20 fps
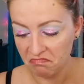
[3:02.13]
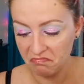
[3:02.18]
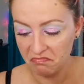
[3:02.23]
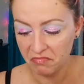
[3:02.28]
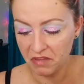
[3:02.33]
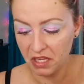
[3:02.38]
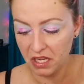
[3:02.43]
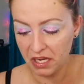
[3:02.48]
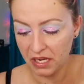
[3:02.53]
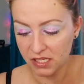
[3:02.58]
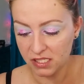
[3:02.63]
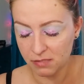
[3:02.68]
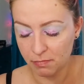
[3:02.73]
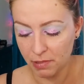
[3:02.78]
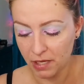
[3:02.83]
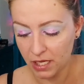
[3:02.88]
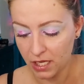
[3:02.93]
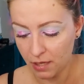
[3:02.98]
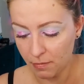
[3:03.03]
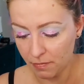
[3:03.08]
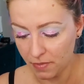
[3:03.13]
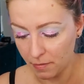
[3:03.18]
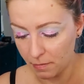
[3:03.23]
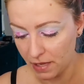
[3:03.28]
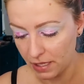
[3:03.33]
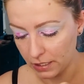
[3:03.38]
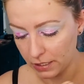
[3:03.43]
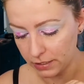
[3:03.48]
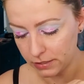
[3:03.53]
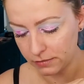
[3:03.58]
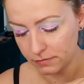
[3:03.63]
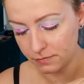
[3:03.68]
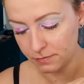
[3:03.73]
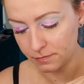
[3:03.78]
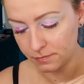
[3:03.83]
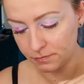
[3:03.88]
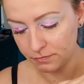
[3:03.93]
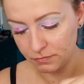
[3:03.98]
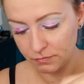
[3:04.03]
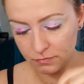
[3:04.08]
I guess, pick up the pellet.
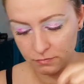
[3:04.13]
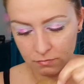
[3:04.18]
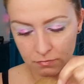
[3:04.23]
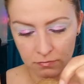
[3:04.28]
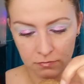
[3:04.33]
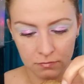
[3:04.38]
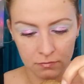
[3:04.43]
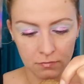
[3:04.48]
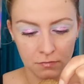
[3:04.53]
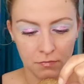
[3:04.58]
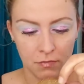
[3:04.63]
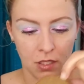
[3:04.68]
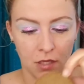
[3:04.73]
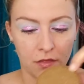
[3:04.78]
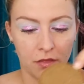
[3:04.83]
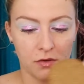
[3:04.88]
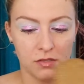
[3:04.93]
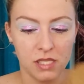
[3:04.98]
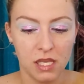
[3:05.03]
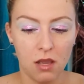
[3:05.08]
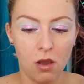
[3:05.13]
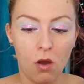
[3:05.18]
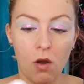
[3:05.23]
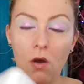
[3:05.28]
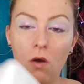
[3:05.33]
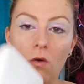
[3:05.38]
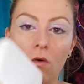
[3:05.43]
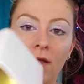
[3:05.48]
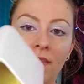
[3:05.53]
There's like a hole at the